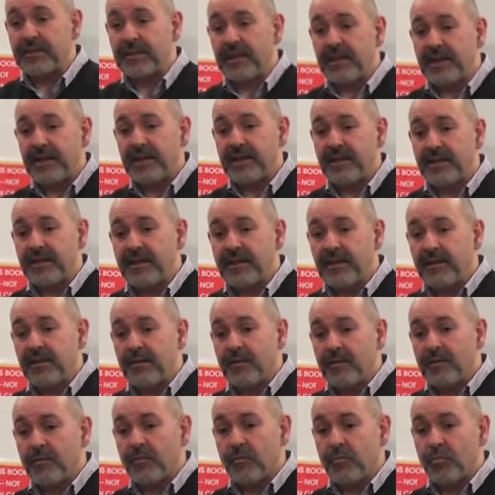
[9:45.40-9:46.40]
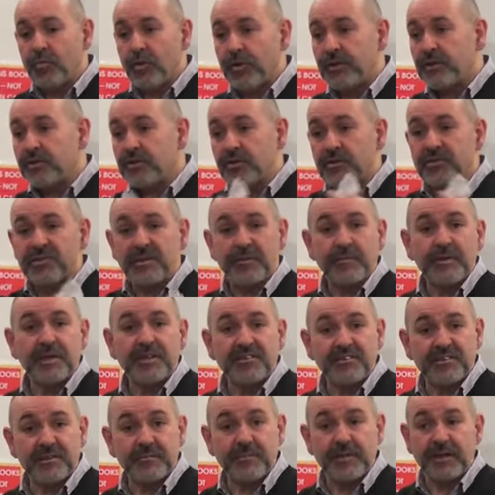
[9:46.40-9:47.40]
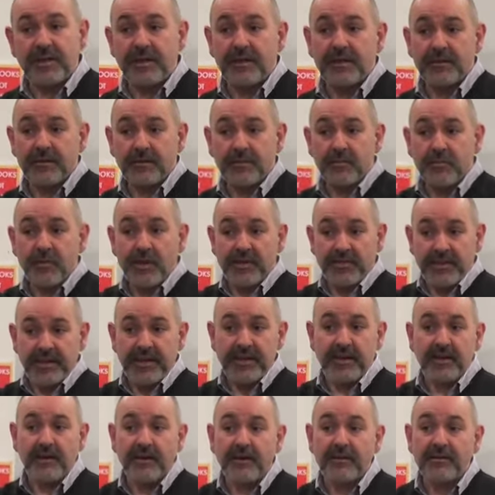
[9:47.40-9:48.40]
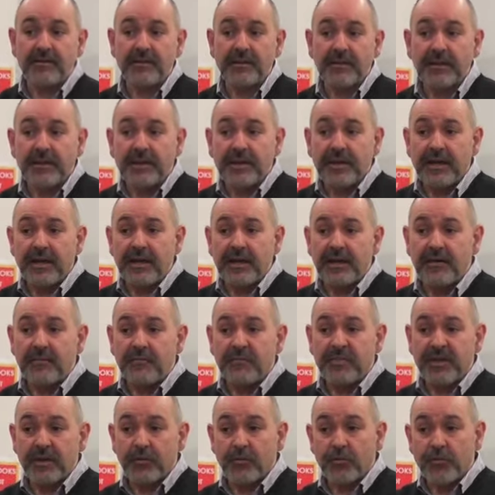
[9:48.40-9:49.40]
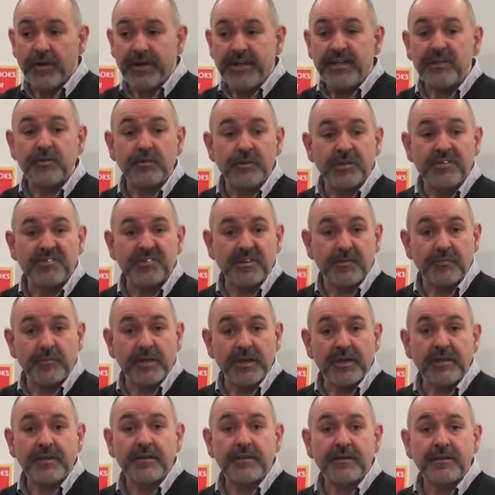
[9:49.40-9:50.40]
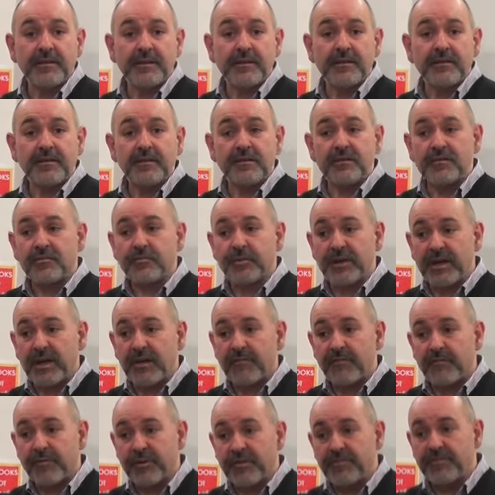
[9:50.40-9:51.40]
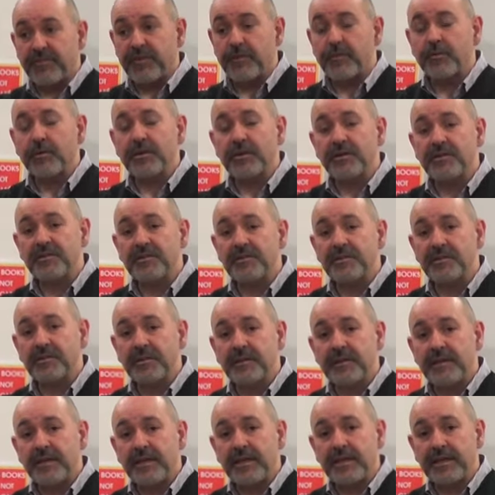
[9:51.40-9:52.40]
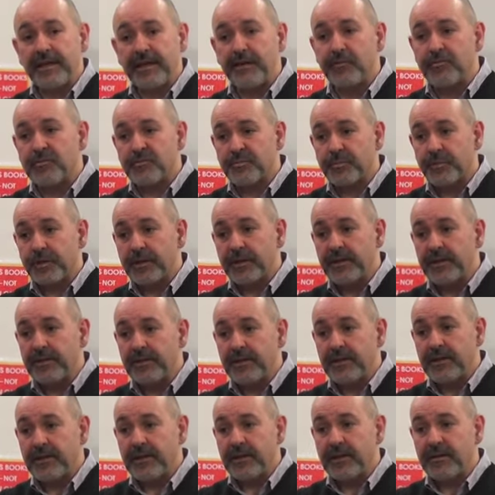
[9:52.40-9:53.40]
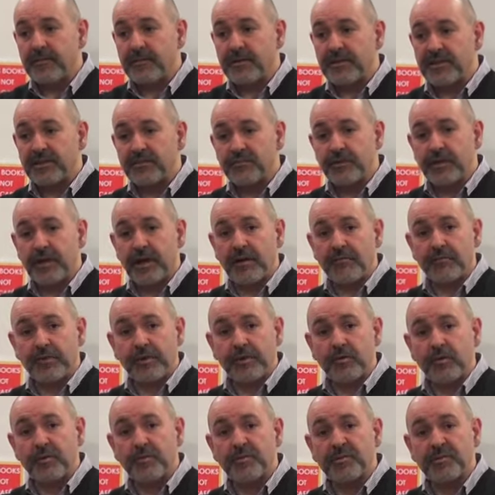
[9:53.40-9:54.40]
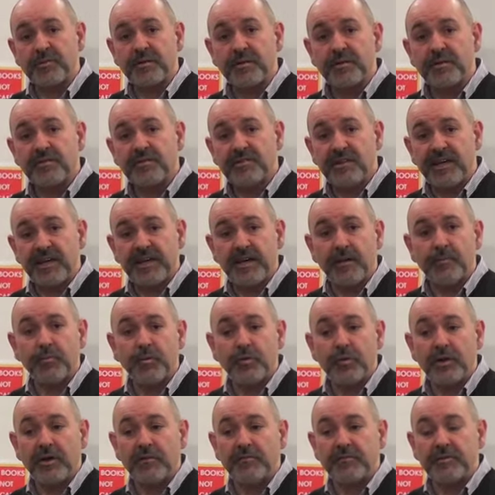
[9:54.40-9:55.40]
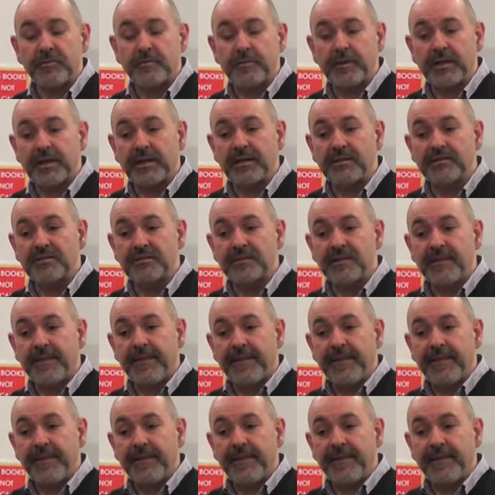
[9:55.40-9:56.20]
They want to do something similar where they are. They're already doing something that's recovery focused in Aylesbury, and there's recovery groups setting up all over the place.